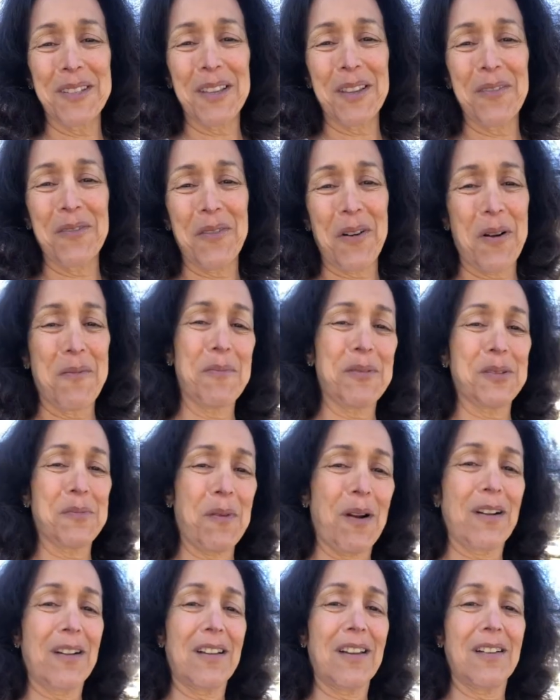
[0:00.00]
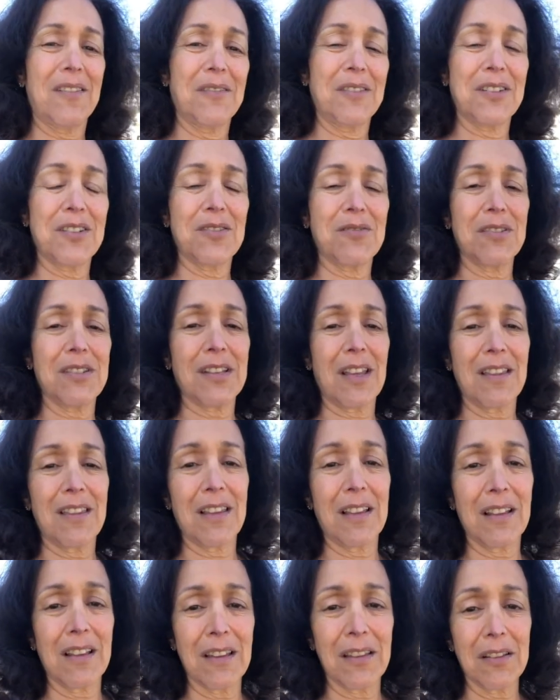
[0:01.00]
at the farmer's market, which was, I
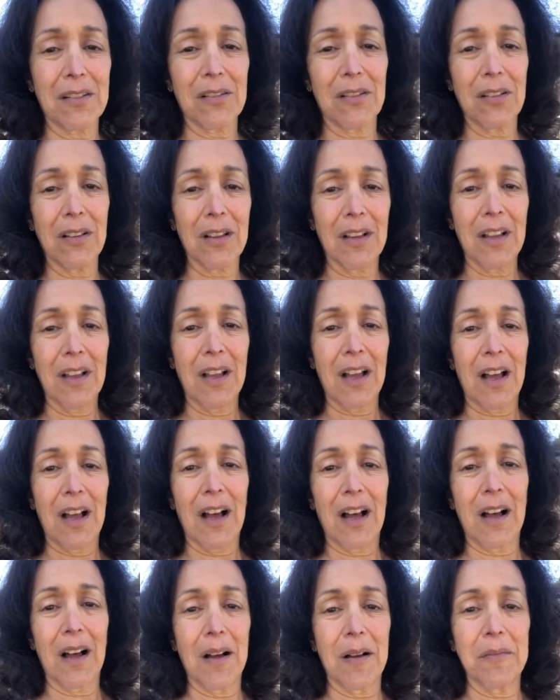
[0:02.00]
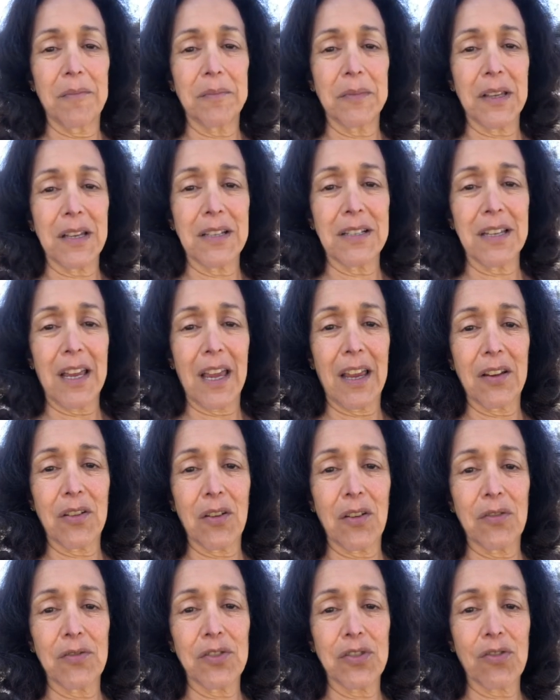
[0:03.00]
think, a little
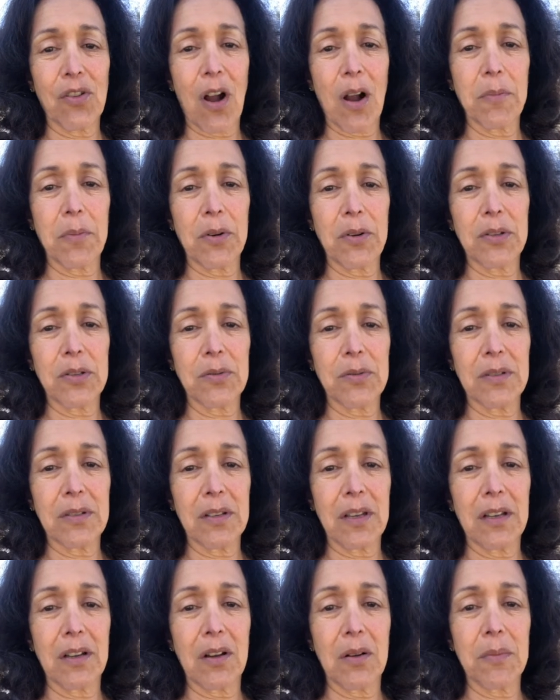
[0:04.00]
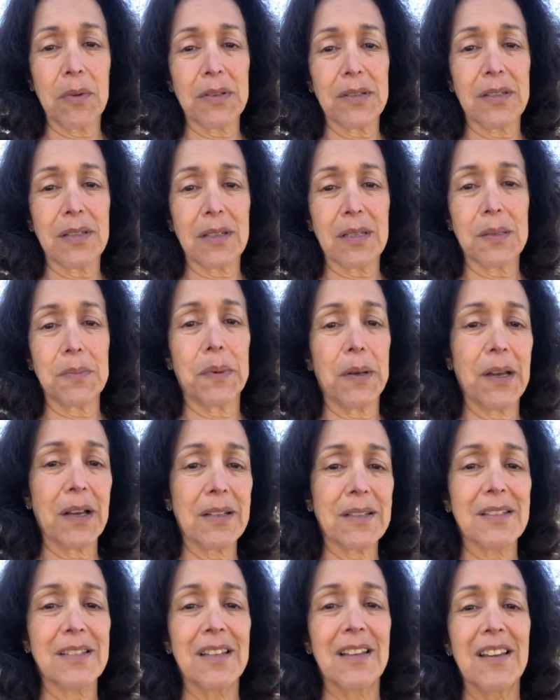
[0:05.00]
container of strawberries was like almost
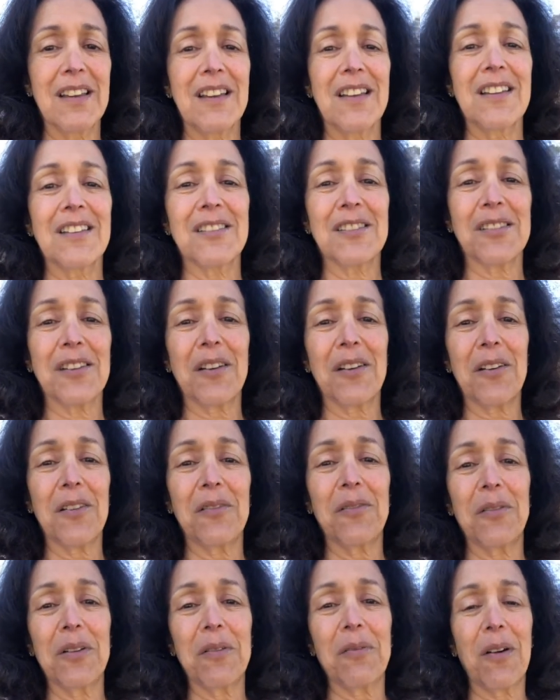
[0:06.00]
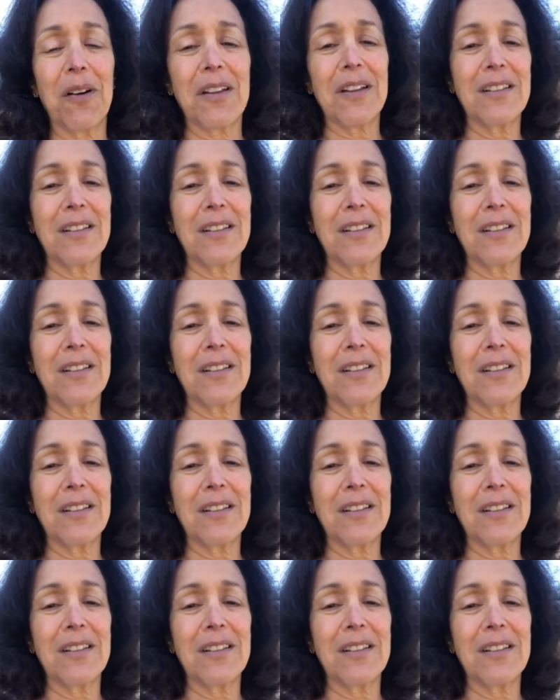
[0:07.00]
$6. So we wanted